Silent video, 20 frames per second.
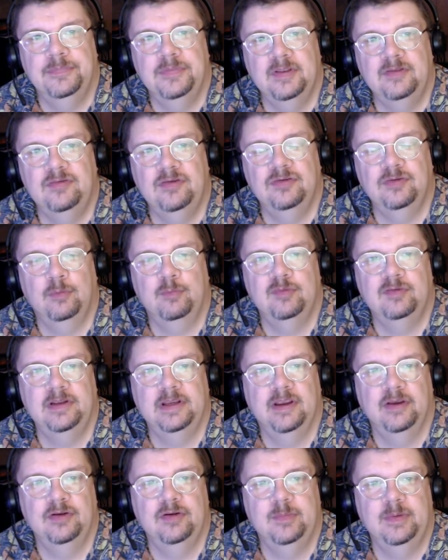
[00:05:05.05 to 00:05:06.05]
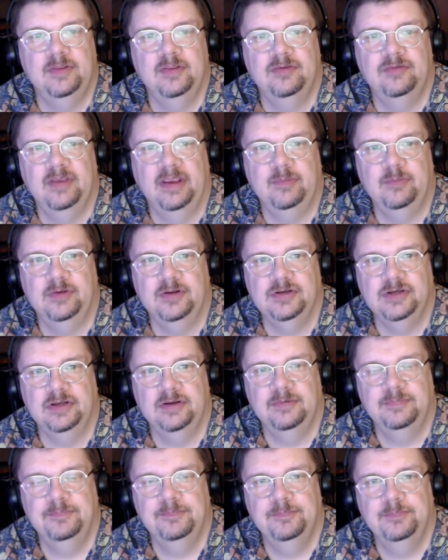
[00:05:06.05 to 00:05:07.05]
This is obviously going to be the same
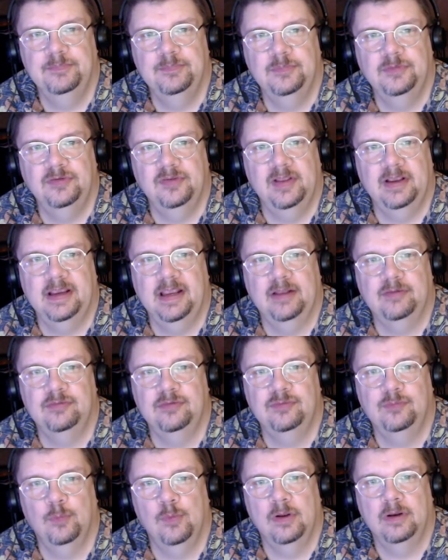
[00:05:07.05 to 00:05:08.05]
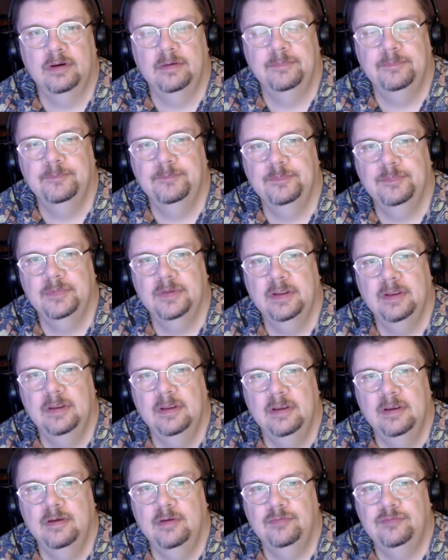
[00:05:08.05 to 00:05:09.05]
digit, so that counts as 1.
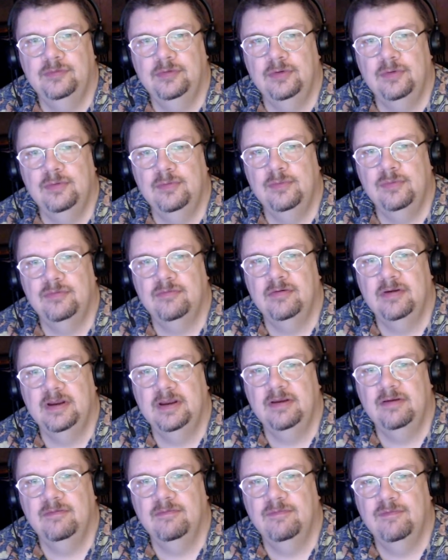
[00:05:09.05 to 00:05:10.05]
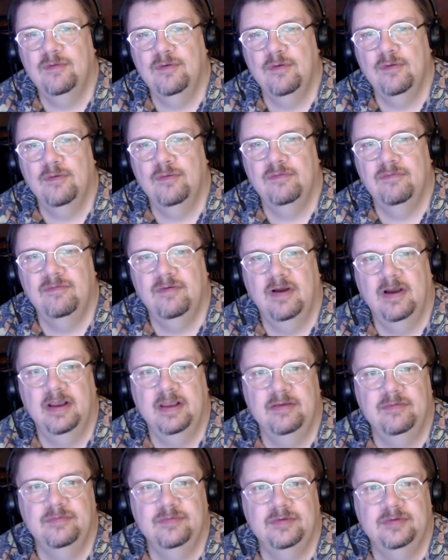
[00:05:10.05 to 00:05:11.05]
2, 3, 4,
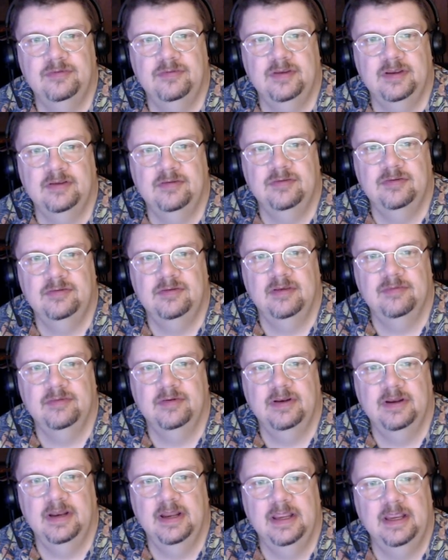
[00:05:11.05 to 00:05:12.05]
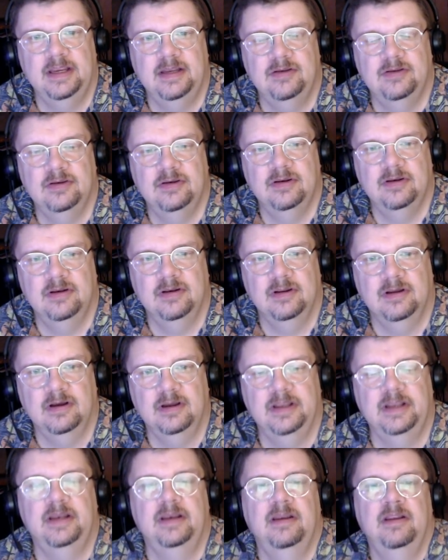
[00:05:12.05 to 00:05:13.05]
5, 6, 7, 8,
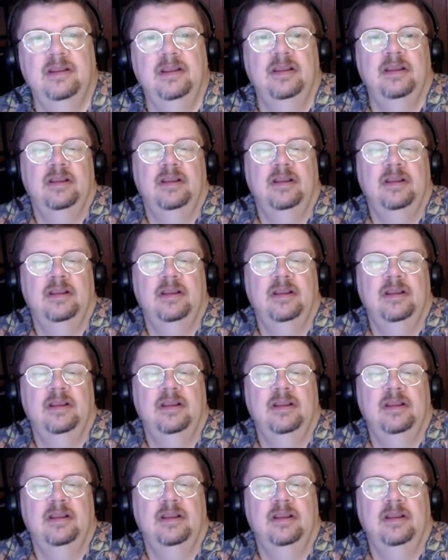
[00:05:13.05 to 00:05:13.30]
9.